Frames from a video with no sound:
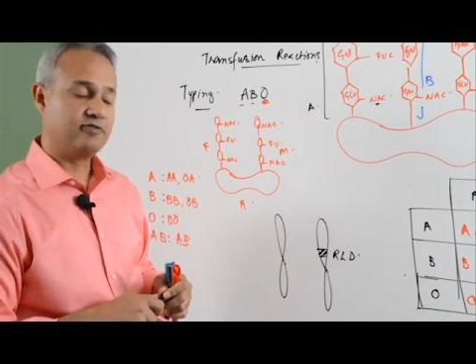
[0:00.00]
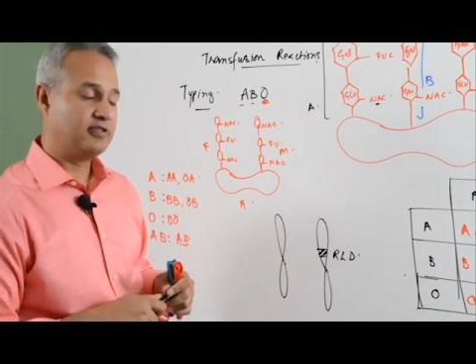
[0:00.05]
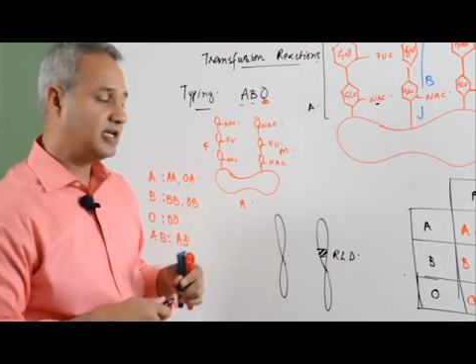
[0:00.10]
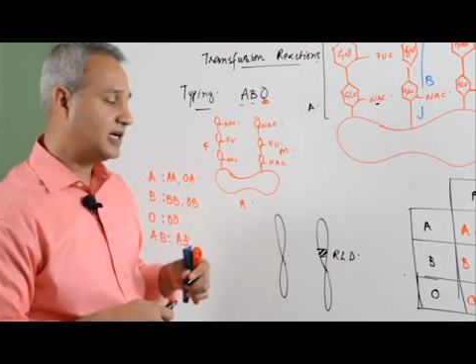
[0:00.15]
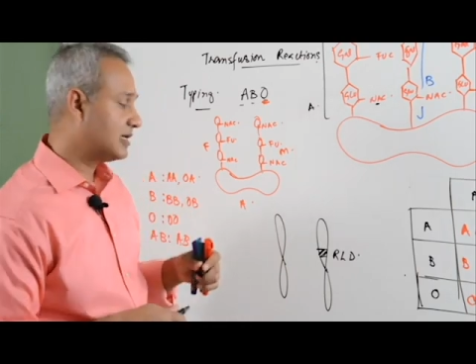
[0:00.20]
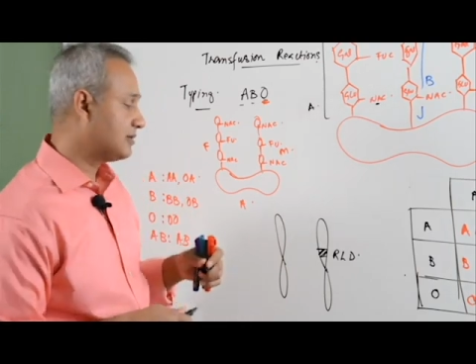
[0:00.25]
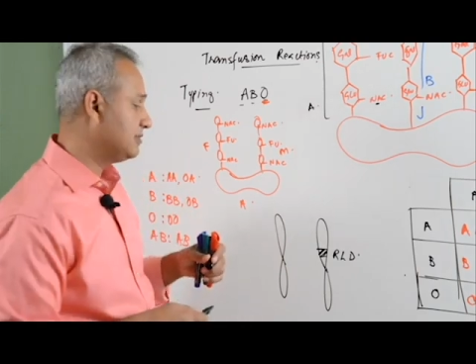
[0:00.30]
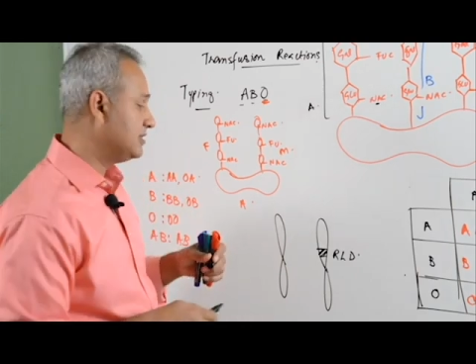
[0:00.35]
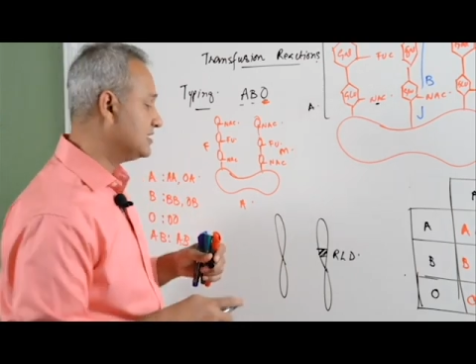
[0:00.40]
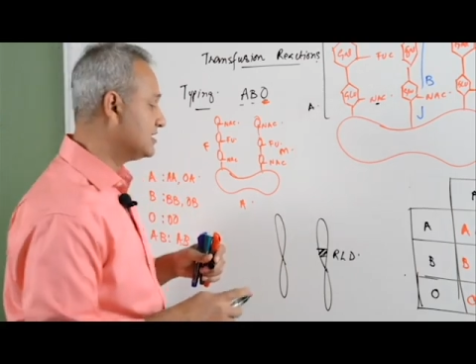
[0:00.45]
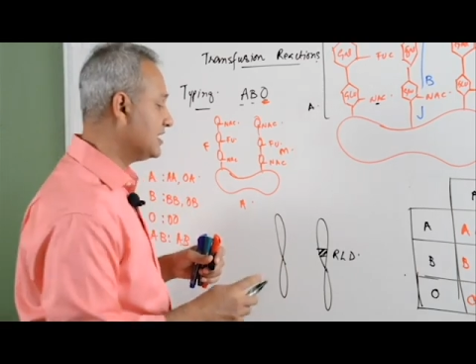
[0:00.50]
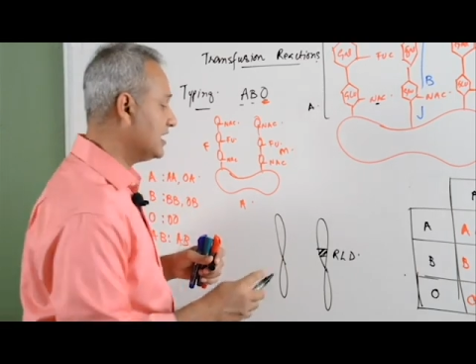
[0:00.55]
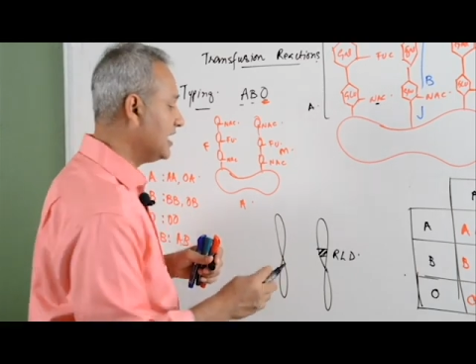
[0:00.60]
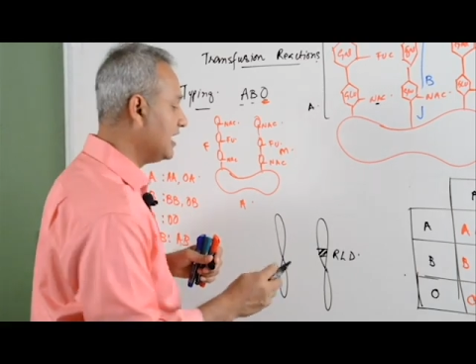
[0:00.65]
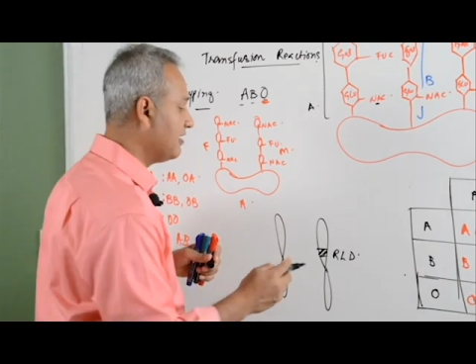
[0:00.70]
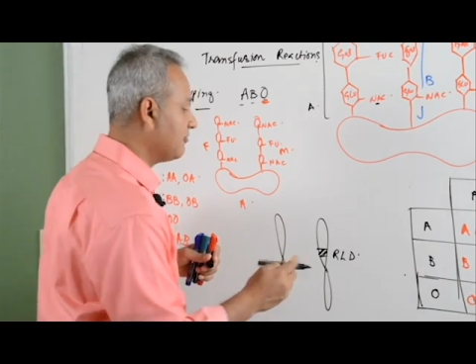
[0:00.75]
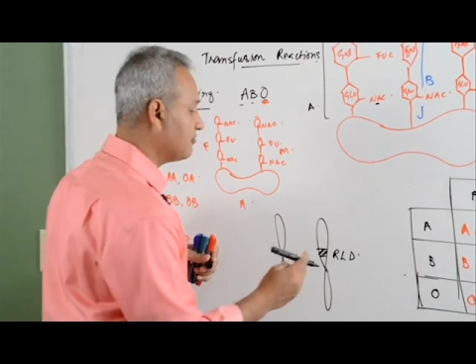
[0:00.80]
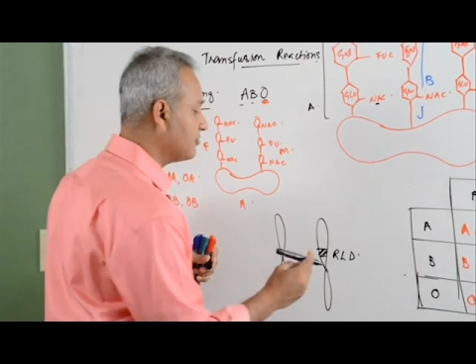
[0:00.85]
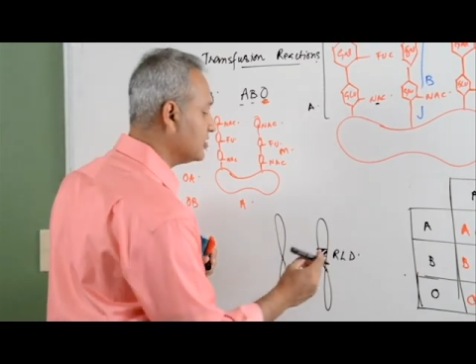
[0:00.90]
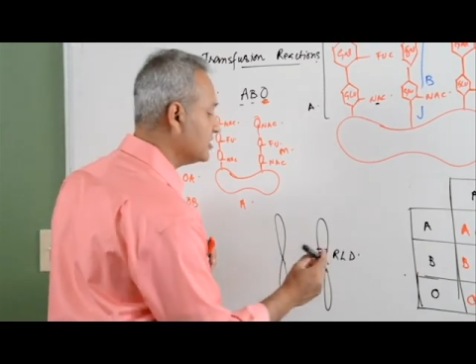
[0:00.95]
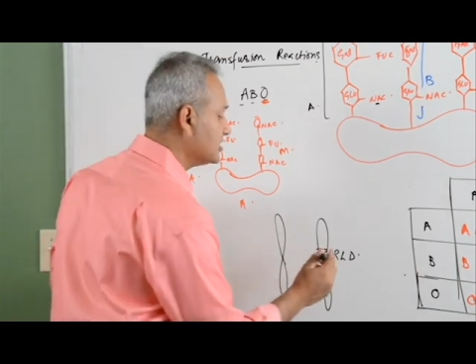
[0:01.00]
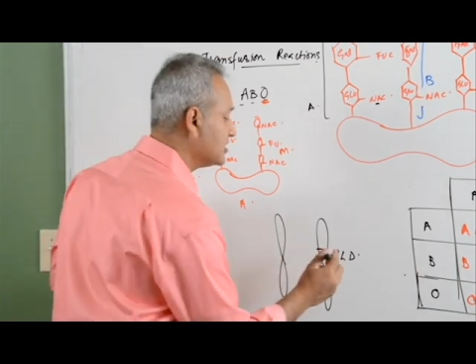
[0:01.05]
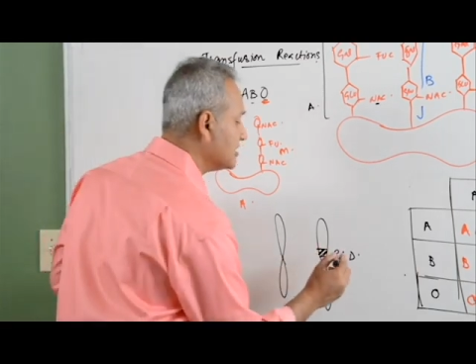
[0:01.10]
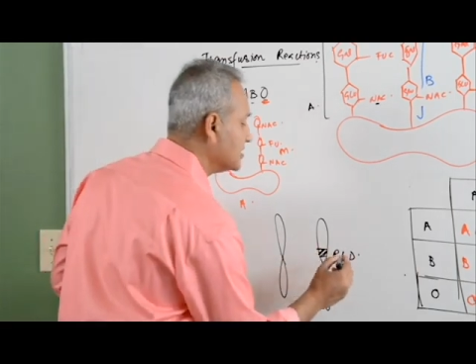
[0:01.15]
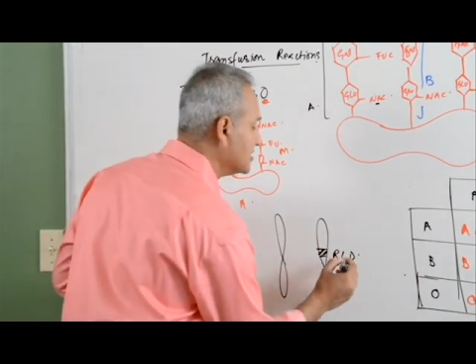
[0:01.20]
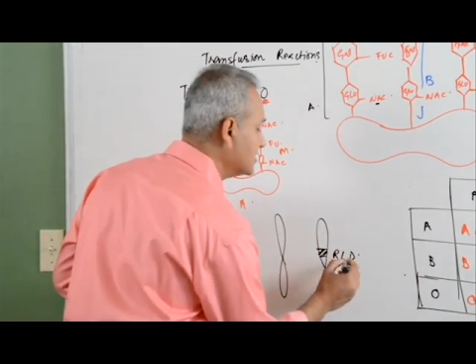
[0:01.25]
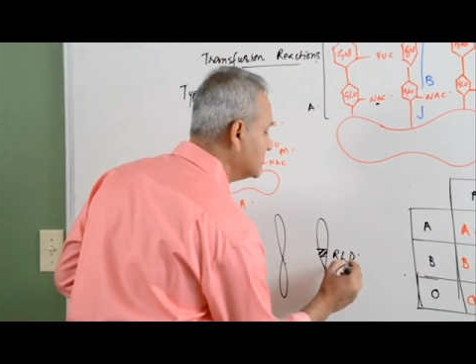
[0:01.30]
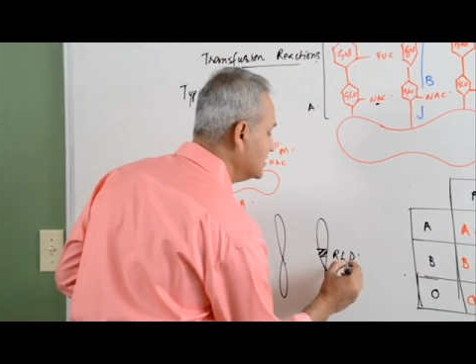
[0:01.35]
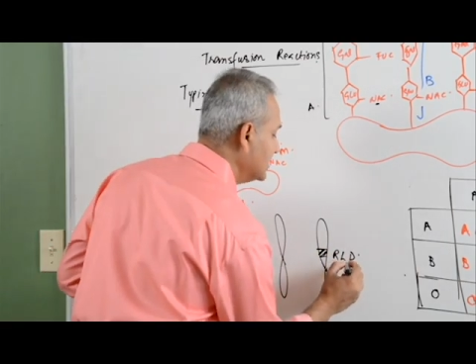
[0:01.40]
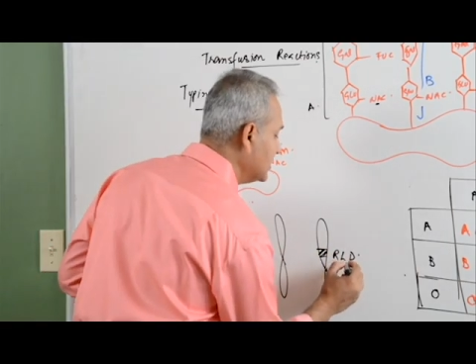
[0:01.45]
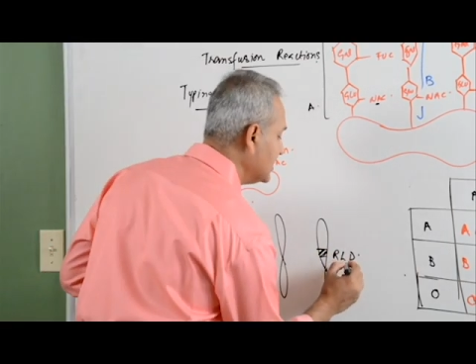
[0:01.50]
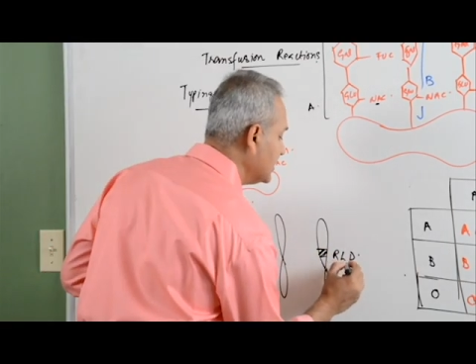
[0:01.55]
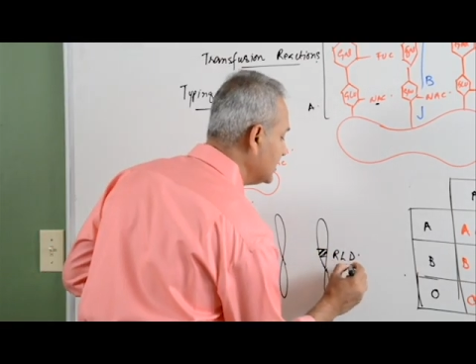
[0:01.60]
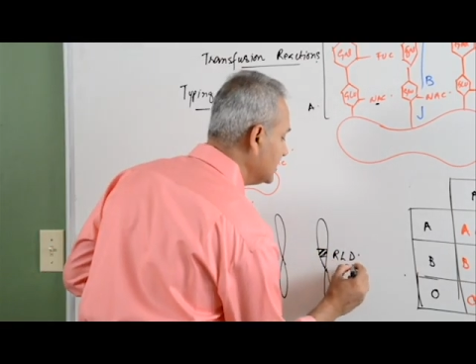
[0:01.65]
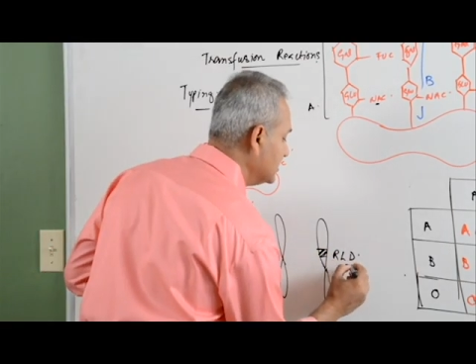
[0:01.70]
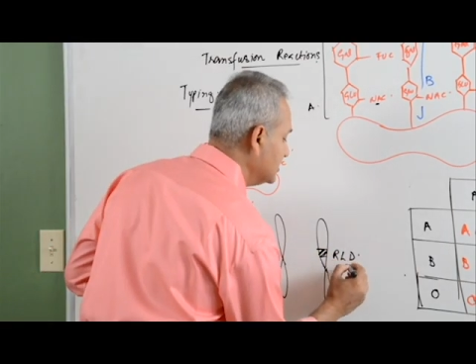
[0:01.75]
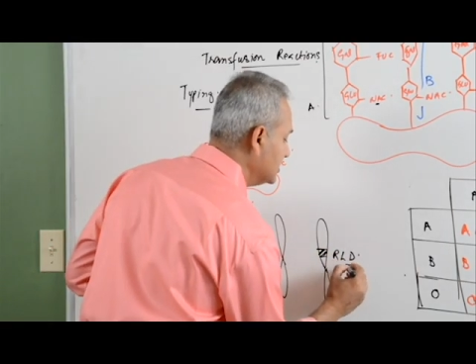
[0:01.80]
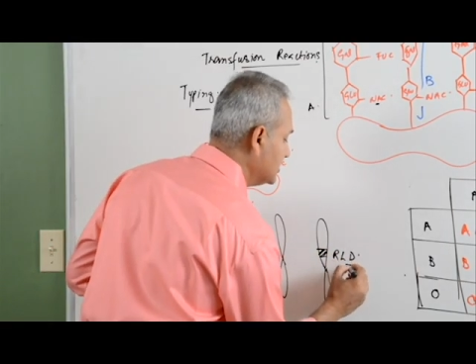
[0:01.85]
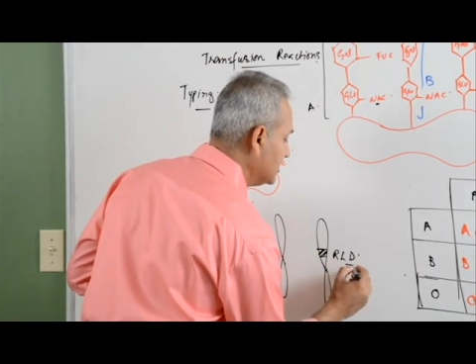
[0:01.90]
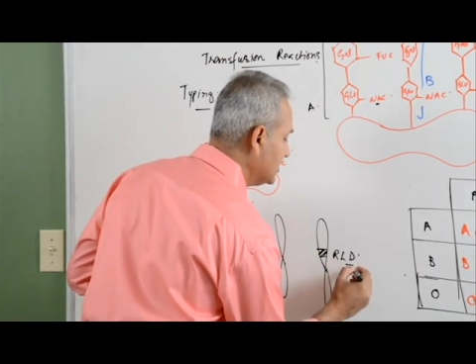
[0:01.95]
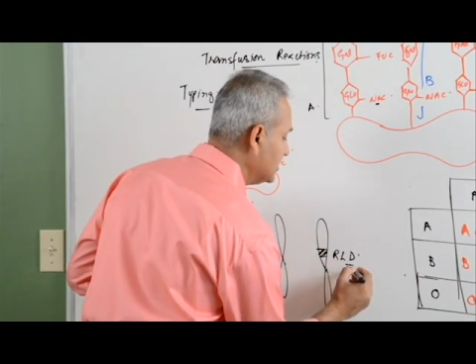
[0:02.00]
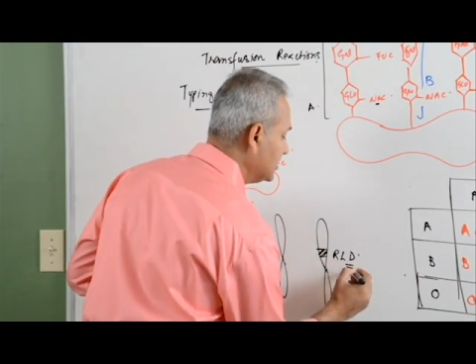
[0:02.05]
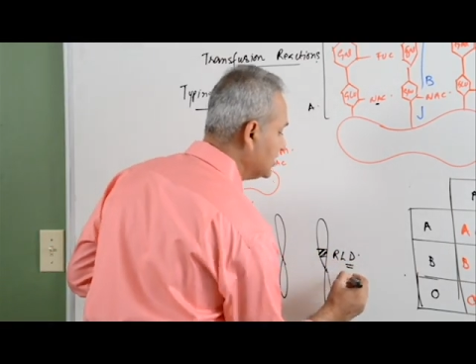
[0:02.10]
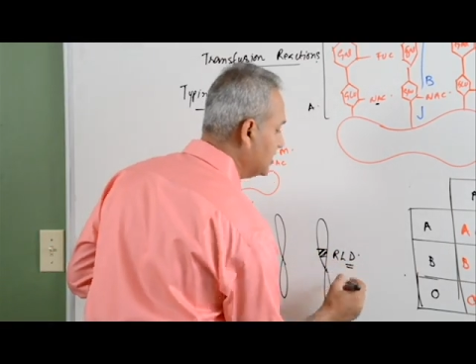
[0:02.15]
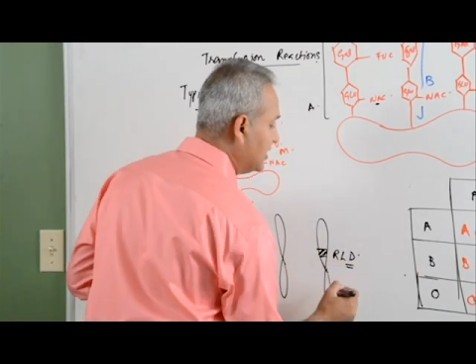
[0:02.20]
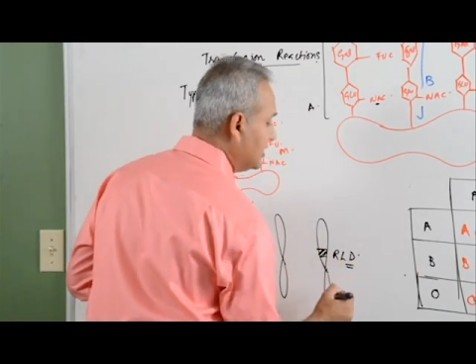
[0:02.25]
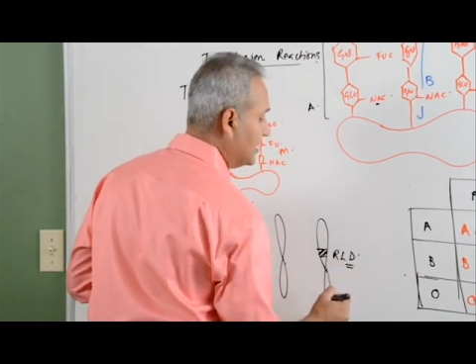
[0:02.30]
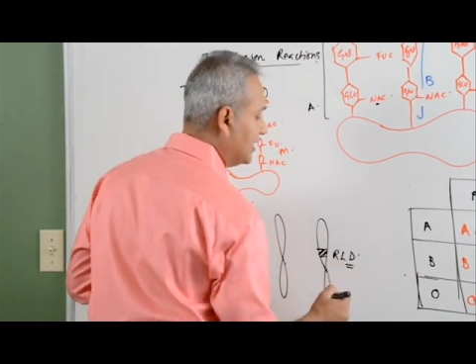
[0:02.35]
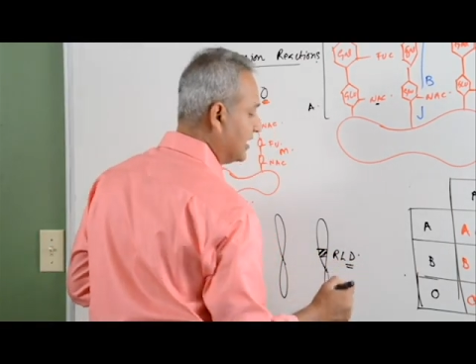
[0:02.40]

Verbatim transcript: that means they have rhesus D gene